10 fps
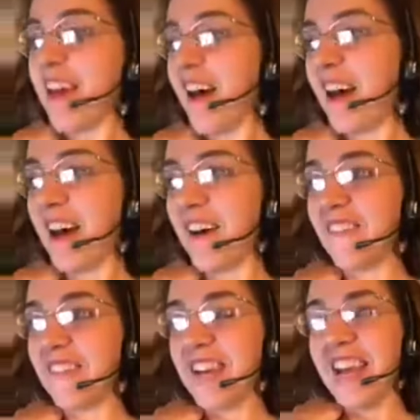
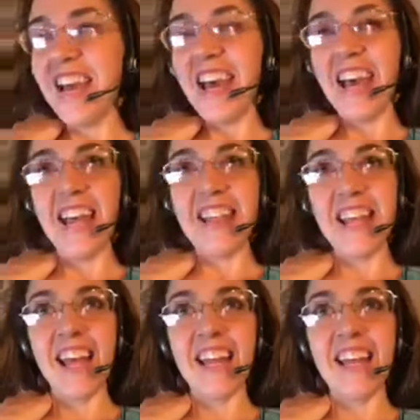And
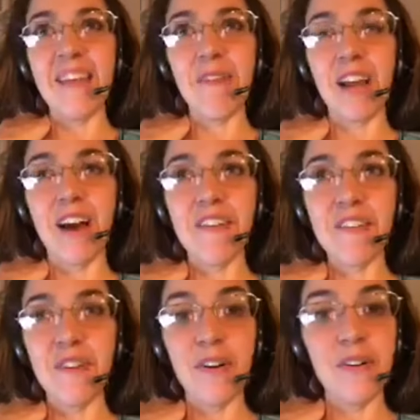then in my cover
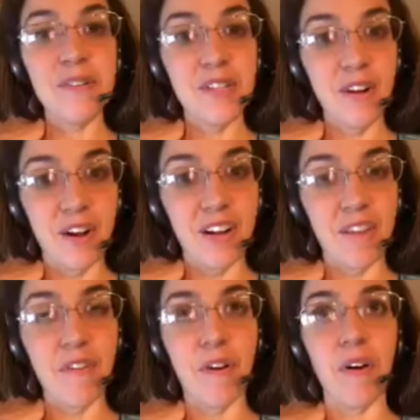photo is a
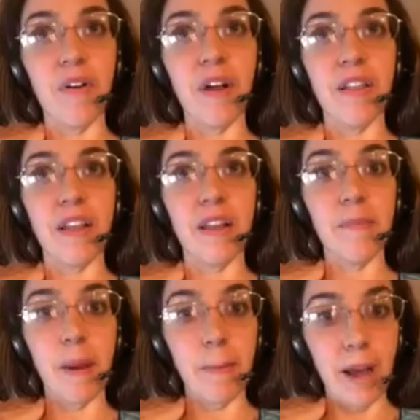gardening photo, and then in
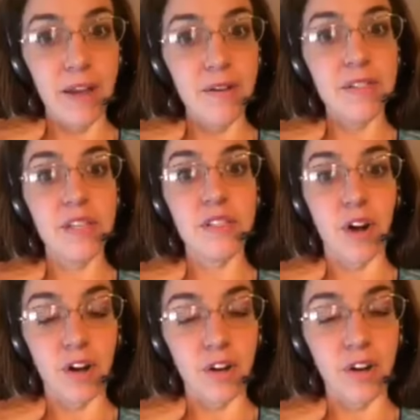my bio says
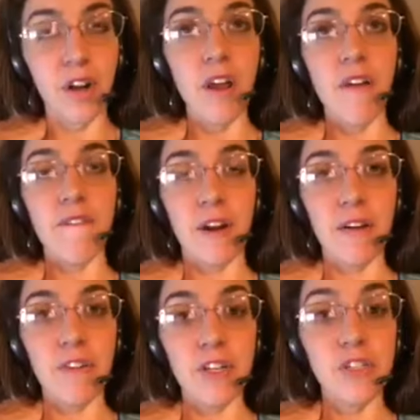gardener
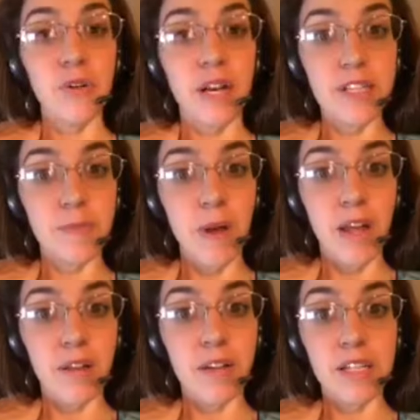very first. So guess
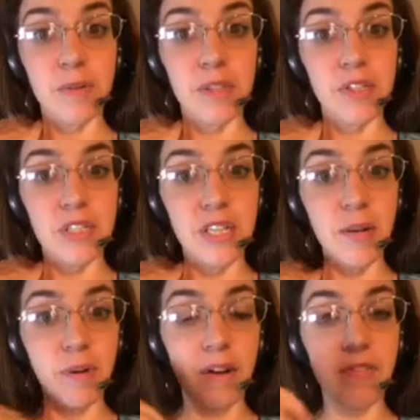what they're
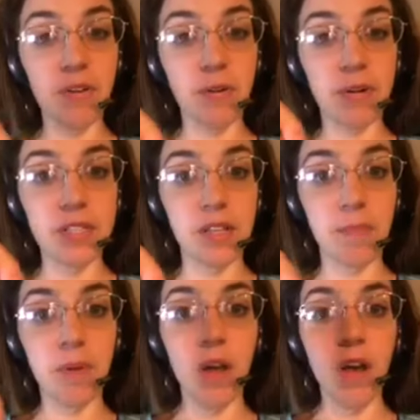seeing when I friend request
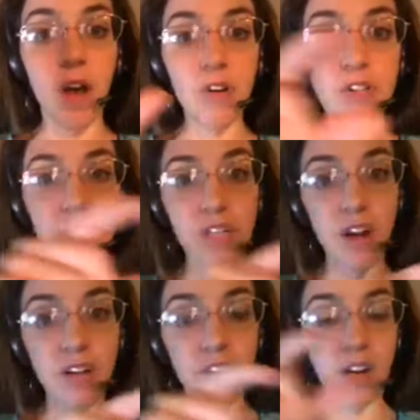them? Oh, she's a
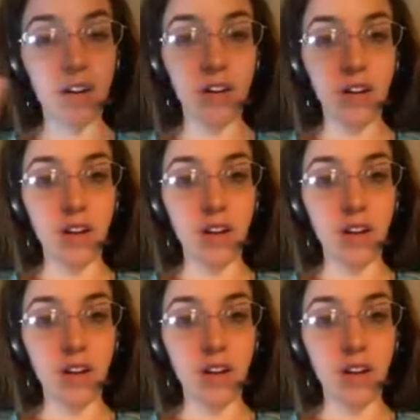gardener.